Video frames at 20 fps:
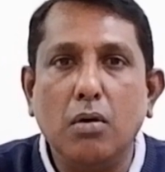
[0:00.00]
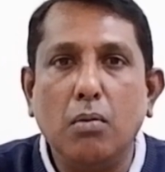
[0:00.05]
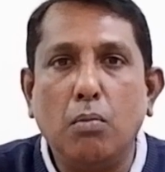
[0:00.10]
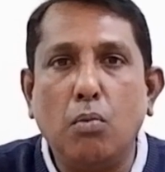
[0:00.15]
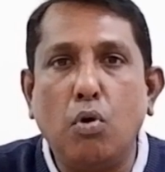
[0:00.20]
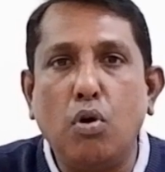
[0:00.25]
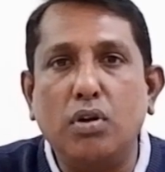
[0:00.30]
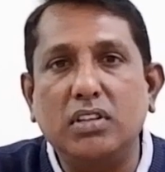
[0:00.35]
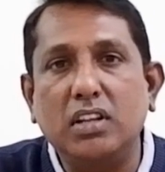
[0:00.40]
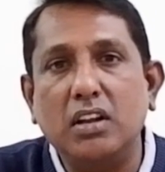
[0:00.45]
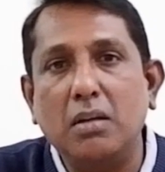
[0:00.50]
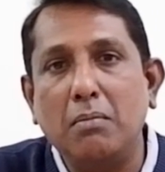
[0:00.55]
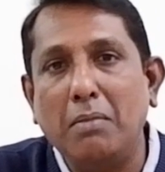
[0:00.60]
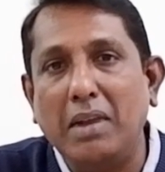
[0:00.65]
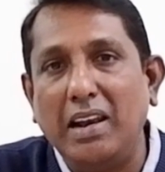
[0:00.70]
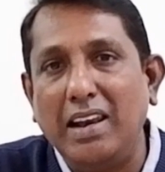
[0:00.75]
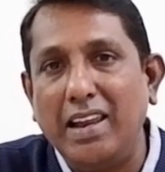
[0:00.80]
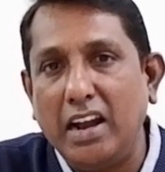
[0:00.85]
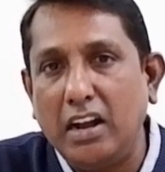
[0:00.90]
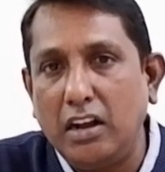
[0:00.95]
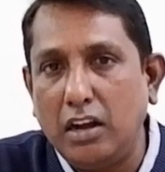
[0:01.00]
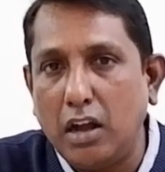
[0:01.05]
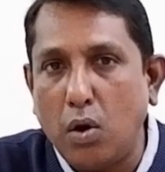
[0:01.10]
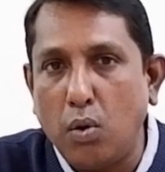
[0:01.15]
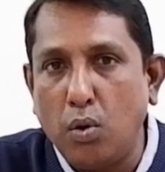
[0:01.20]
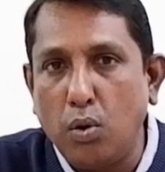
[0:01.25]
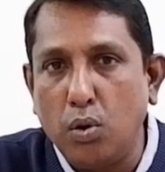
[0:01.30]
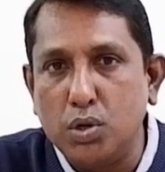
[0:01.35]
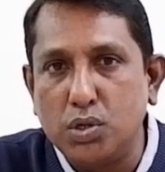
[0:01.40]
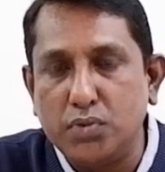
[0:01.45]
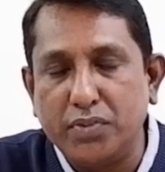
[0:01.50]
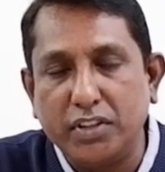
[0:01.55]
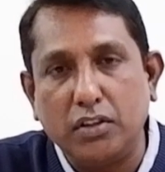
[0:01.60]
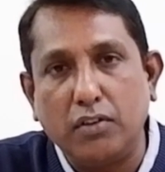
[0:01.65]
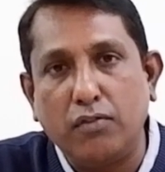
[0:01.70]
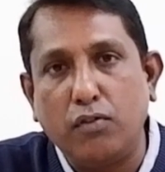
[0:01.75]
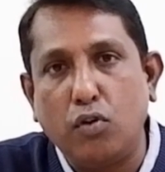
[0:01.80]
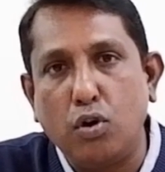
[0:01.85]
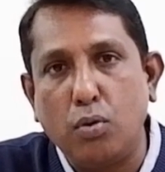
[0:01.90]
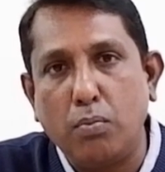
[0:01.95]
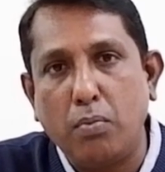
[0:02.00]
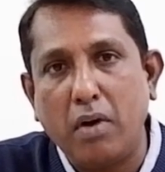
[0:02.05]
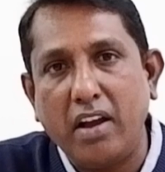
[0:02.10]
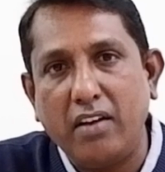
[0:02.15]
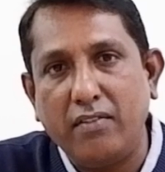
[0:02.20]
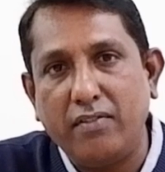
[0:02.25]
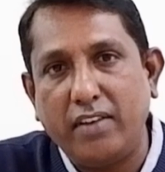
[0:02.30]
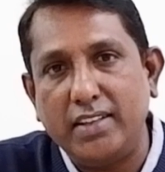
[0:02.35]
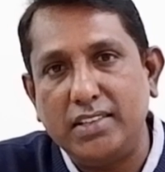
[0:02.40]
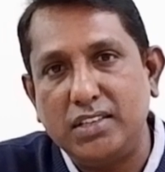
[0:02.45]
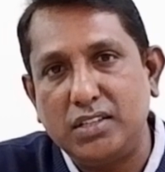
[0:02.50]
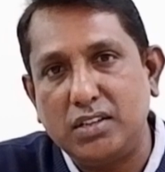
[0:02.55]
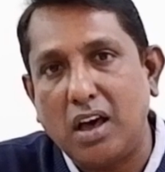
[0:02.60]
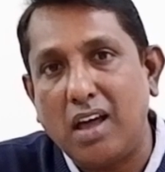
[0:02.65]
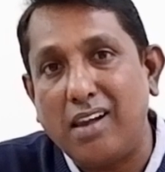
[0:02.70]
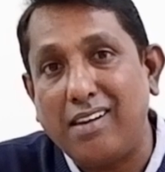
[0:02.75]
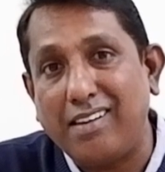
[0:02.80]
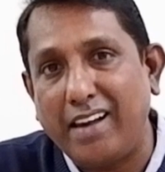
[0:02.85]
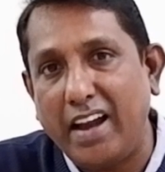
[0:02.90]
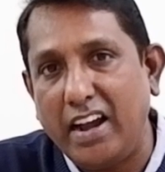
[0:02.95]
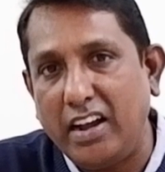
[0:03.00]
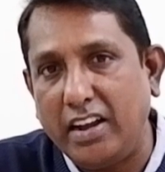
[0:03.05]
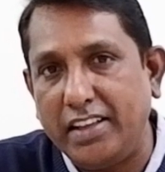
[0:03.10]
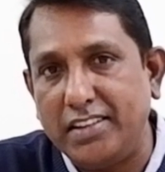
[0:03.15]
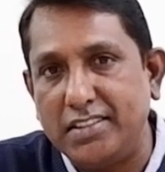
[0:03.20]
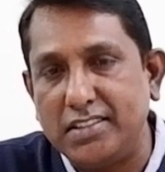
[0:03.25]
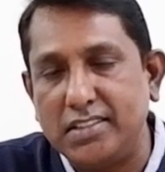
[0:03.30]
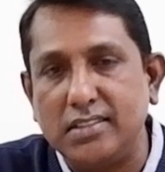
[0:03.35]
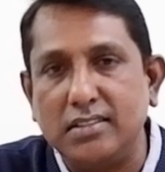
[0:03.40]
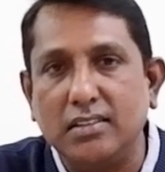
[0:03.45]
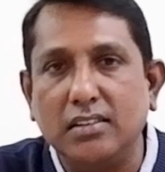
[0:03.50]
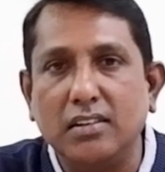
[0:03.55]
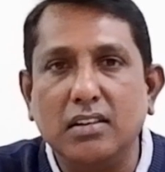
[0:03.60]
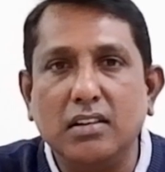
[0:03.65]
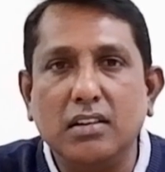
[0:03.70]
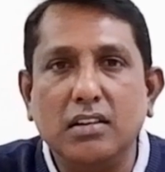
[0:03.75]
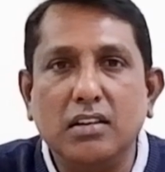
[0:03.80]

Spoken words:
more than 1 million downloads with a 4.5 star ratings.